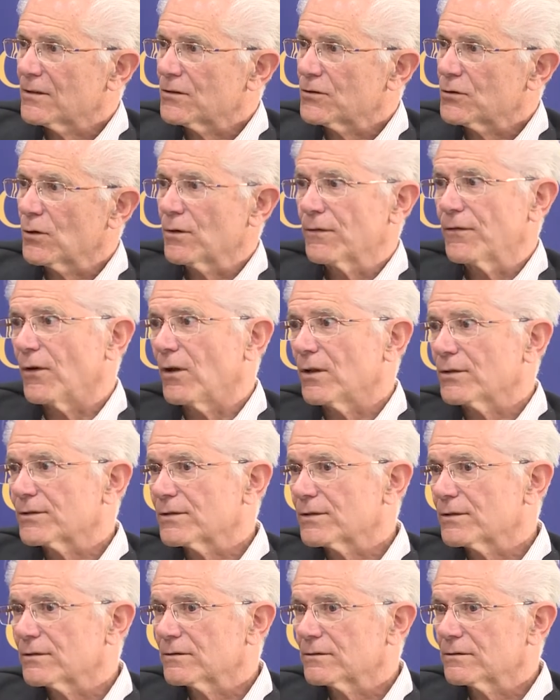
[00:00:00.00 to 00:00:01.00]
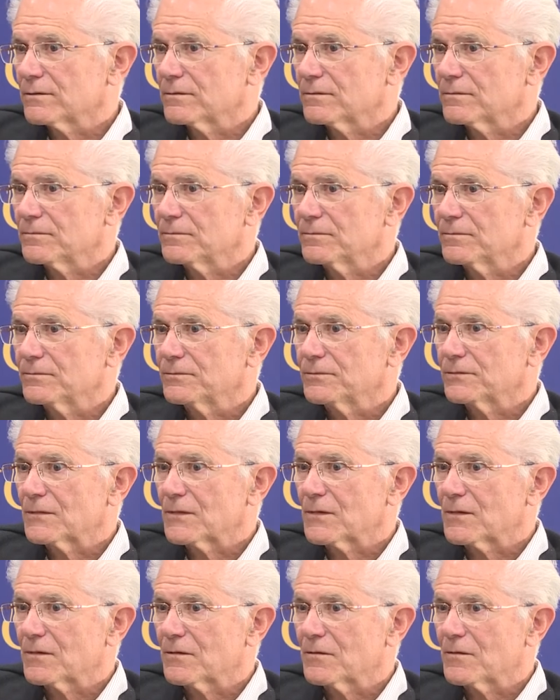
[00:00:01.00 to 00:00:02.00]
True or false?
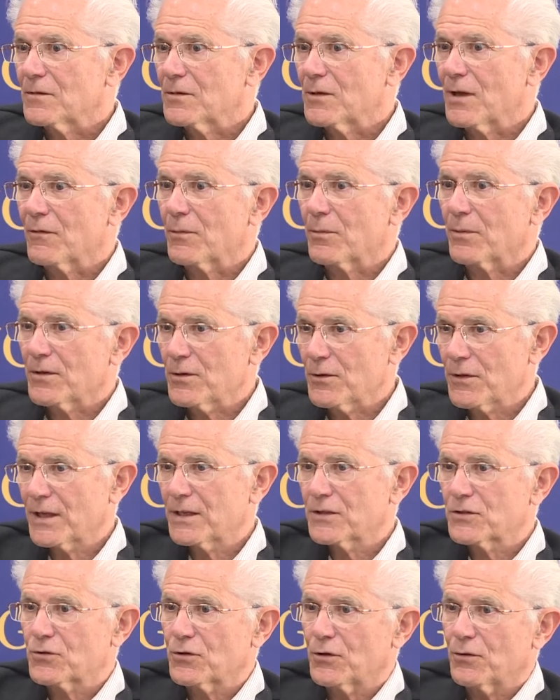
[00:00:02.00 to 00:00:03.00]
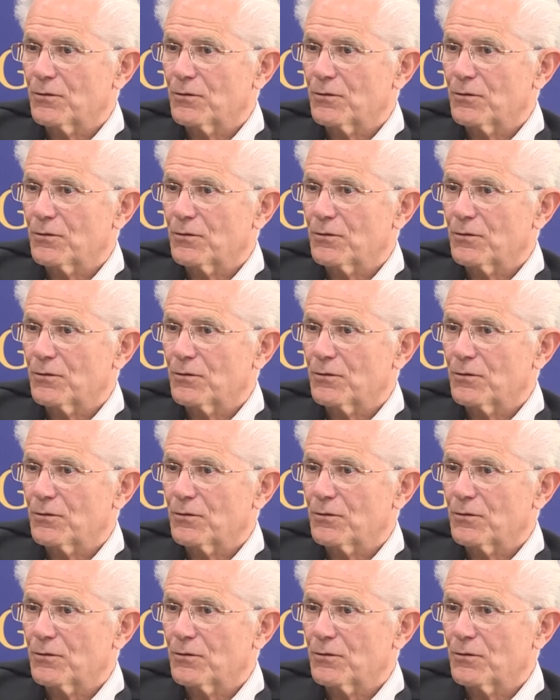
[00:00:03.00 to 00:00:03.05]
You think it's true?